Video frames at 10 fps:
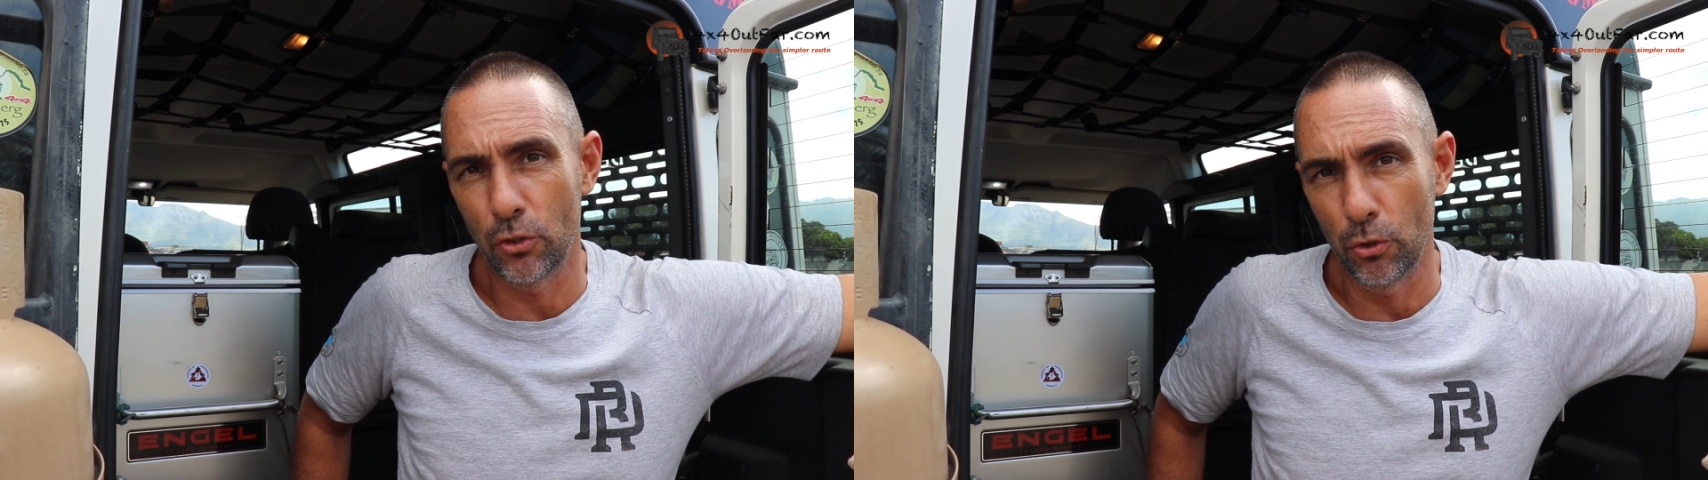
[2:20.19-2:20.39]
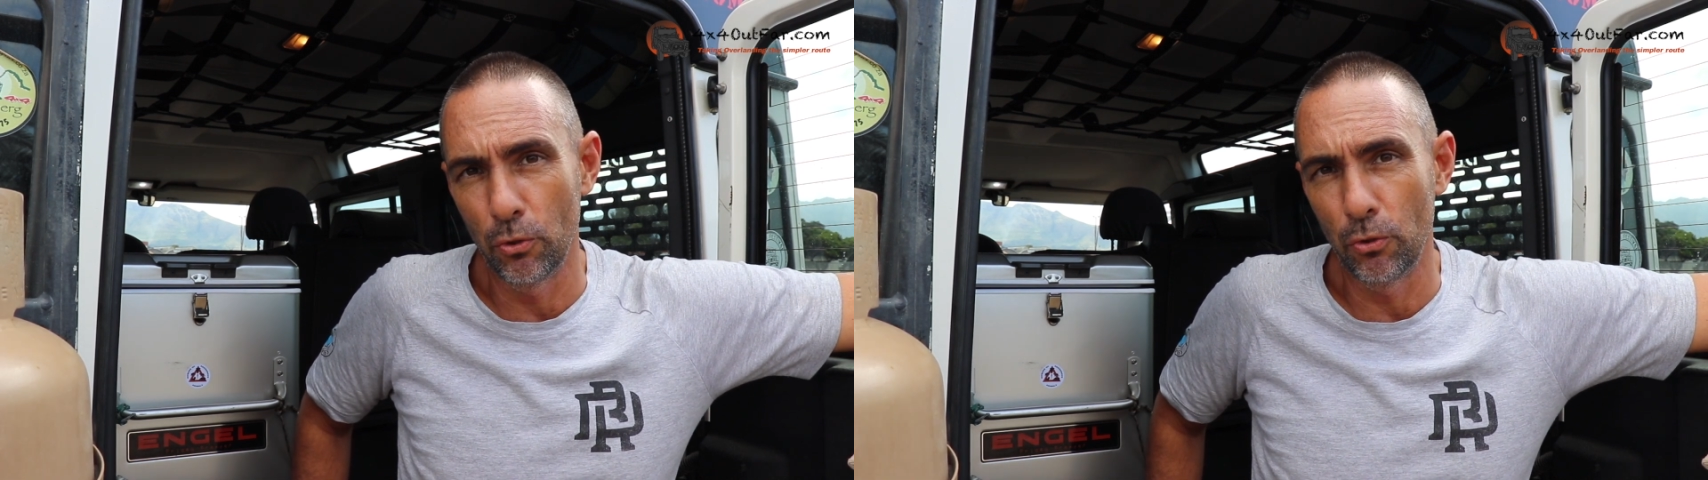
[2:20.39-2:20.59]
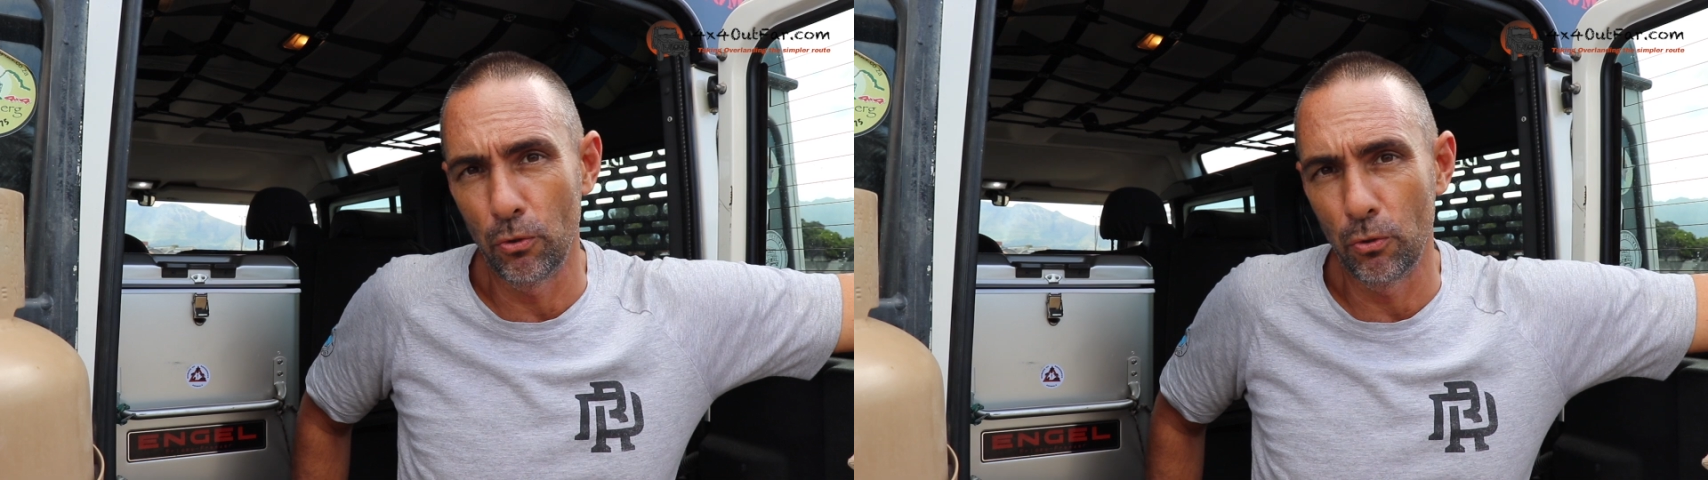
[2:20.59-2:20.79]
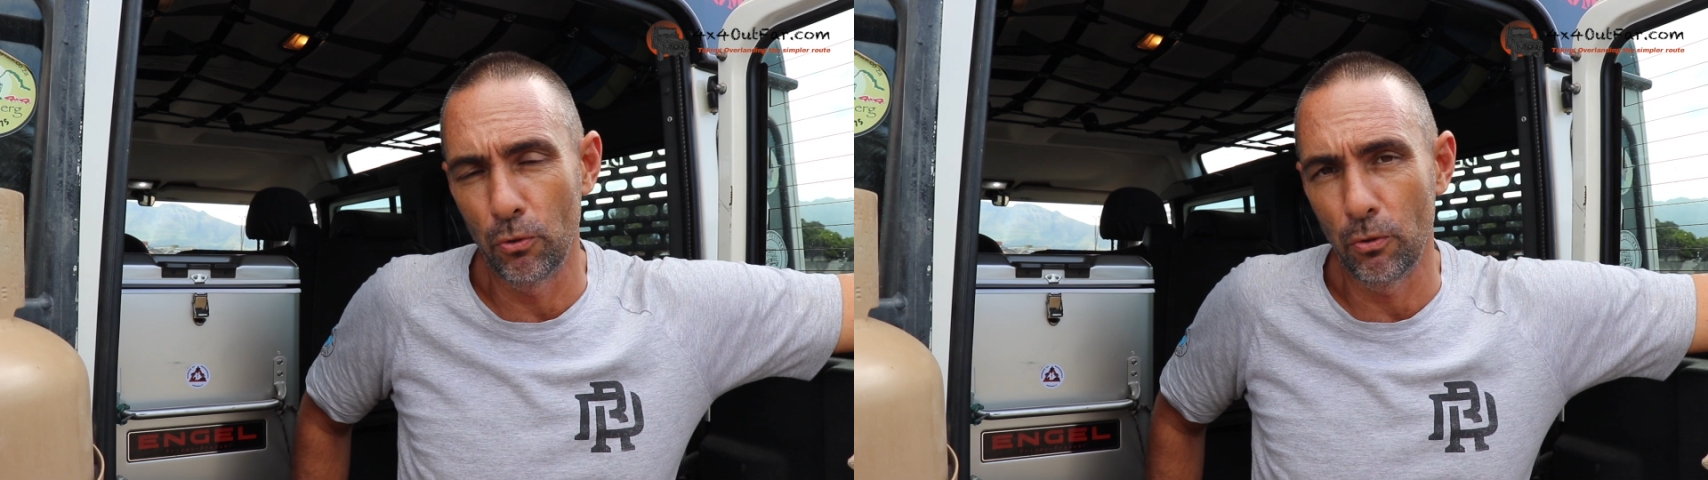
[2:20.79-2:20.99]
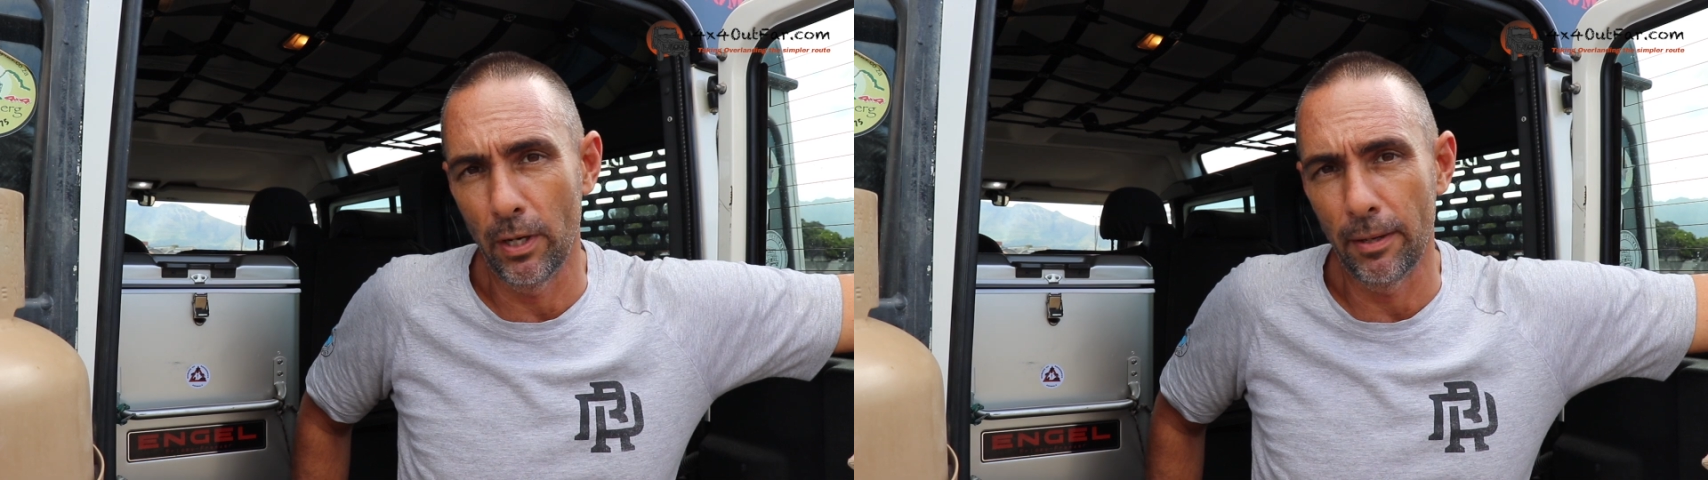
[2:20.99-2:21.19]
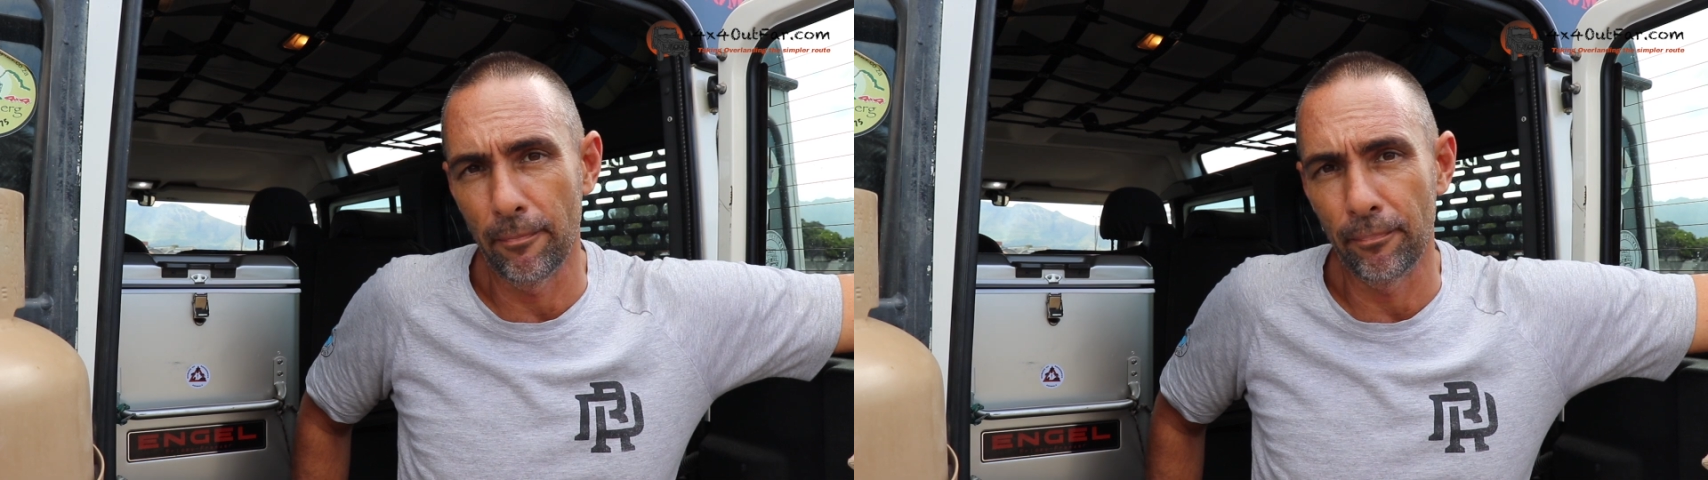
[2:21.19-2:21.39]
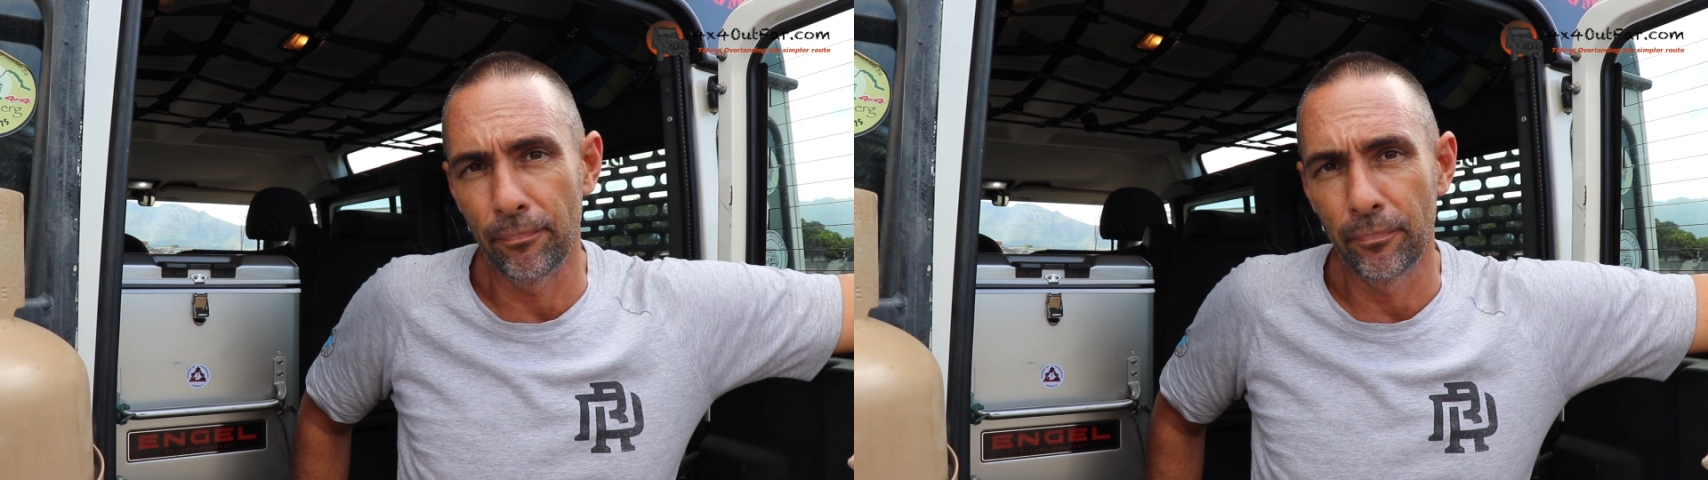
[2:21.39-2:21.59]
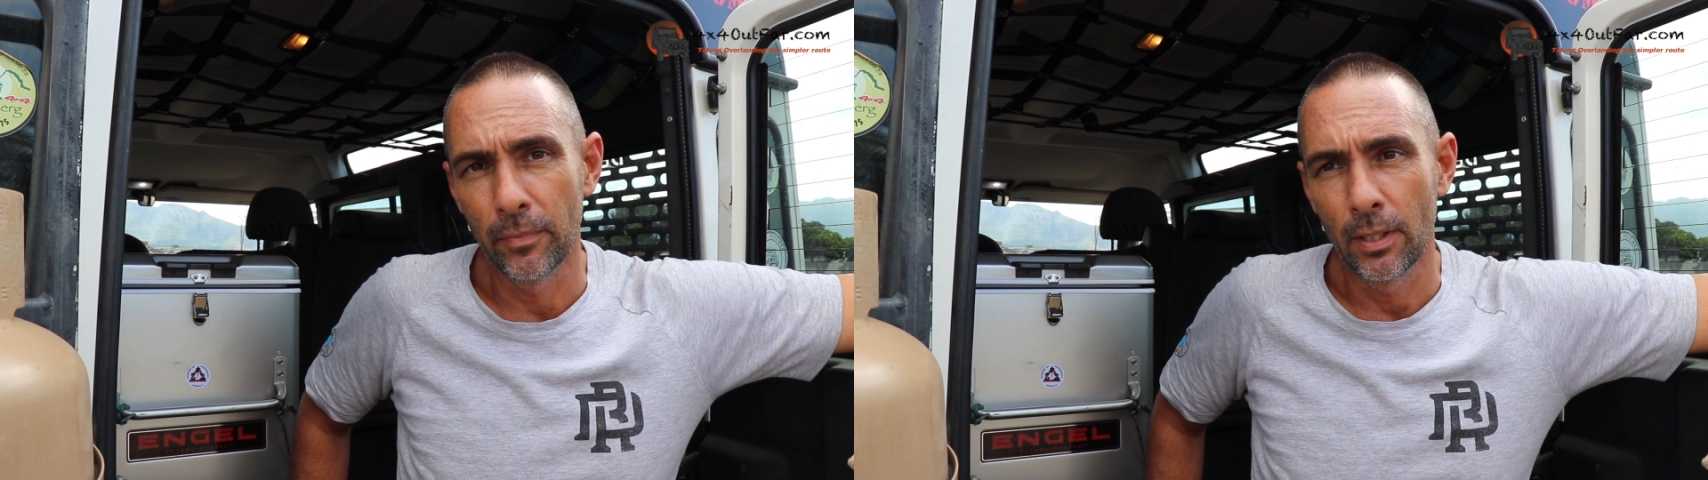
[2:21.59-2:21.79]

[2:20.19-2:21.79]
to